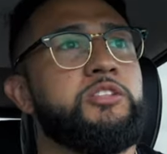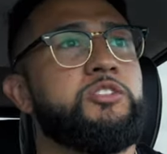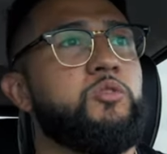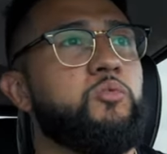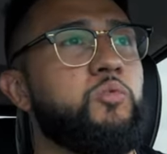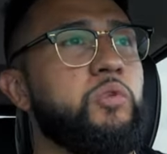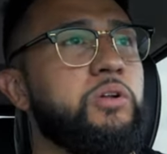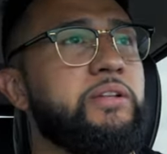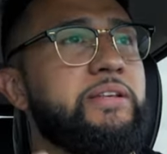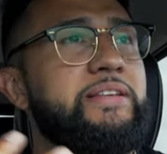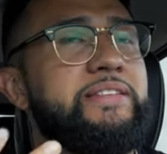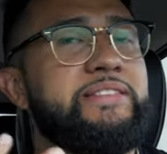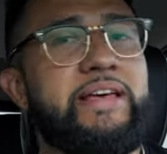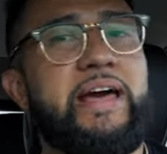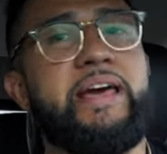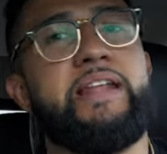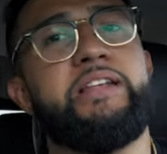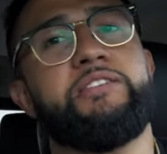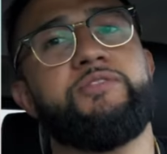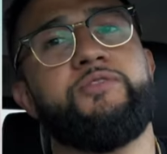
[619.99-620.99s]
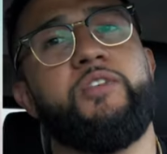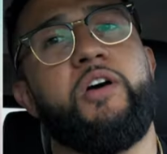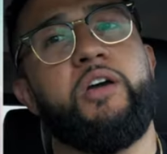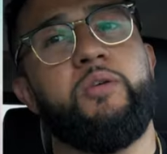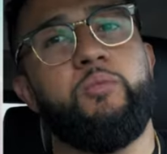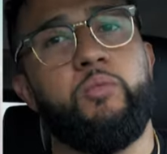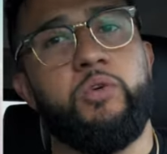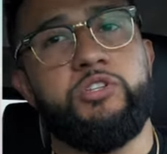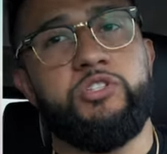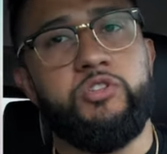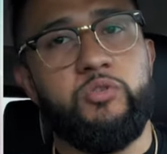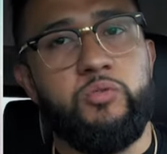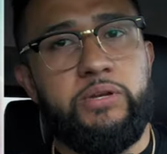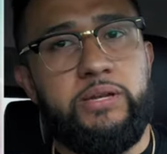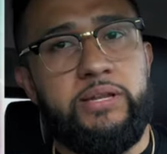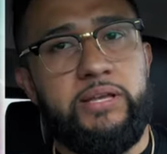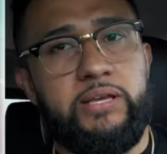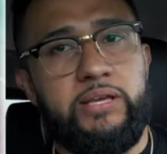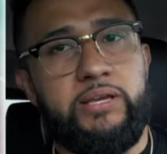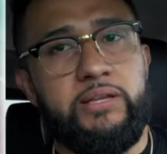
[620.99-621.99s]
to really satisfy what you
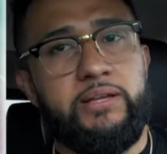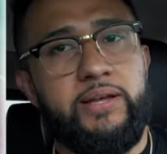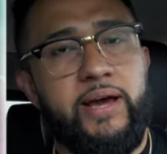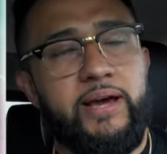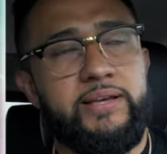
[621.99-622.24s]
need